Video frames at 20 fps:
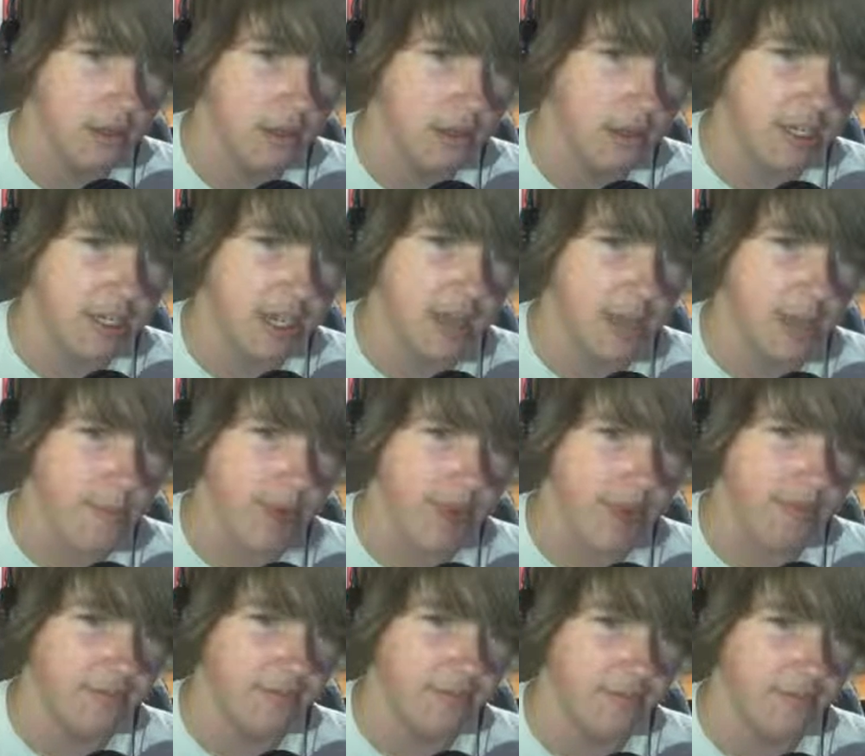Today I
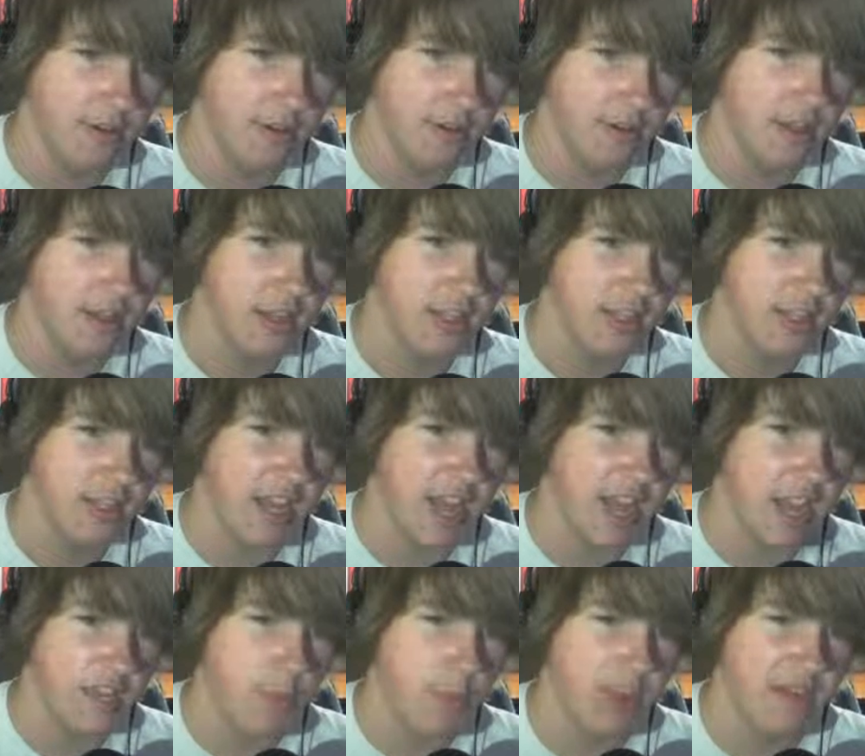painful.
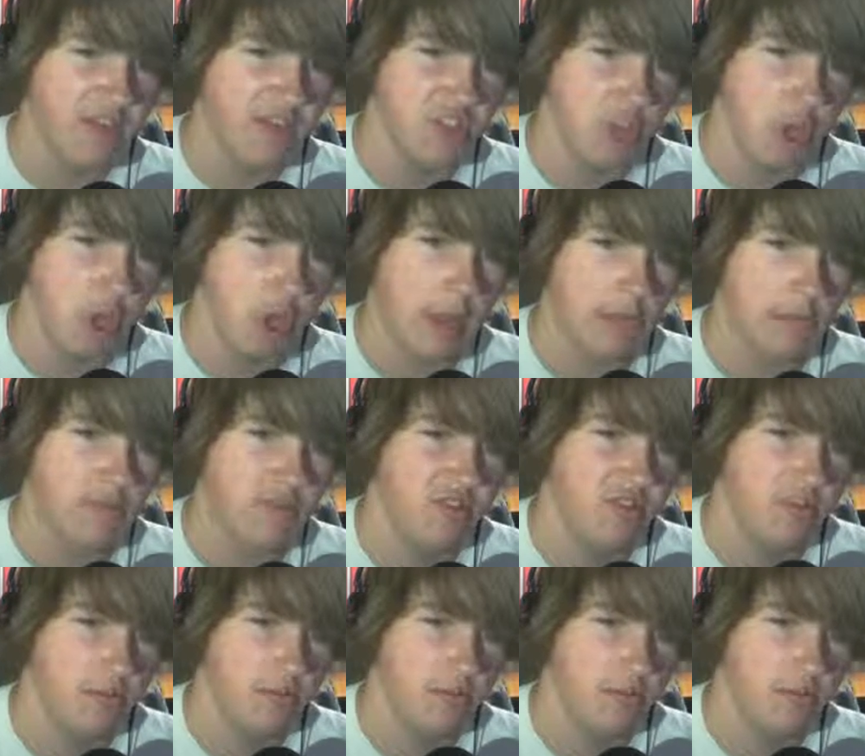Today I paint for shrines.